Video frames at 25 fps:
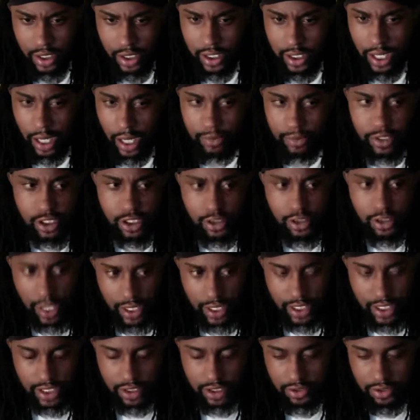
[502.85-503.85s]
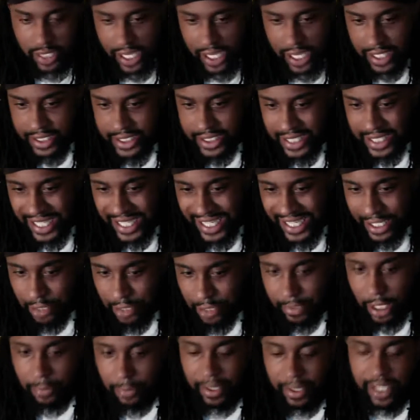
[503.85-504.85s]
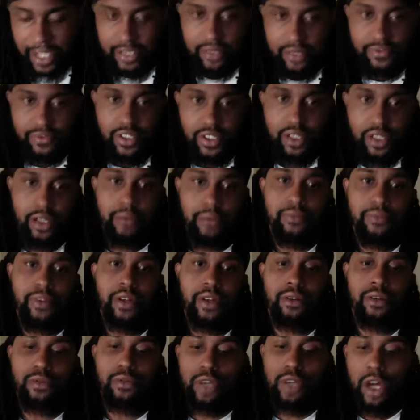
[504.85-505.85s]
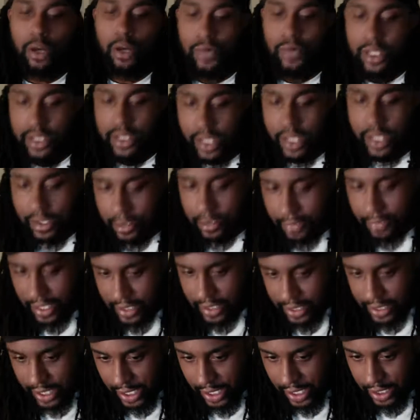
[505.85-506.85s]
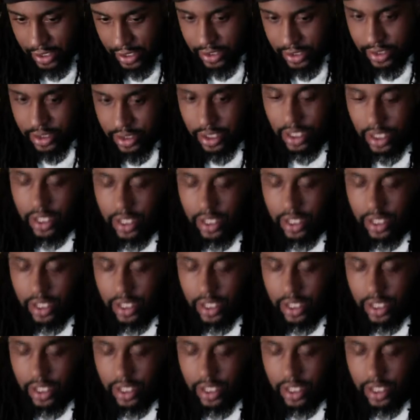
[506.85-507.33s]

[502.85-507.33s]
I'm just trying to get you guys thinking about passive income flow. We already talked about stocks.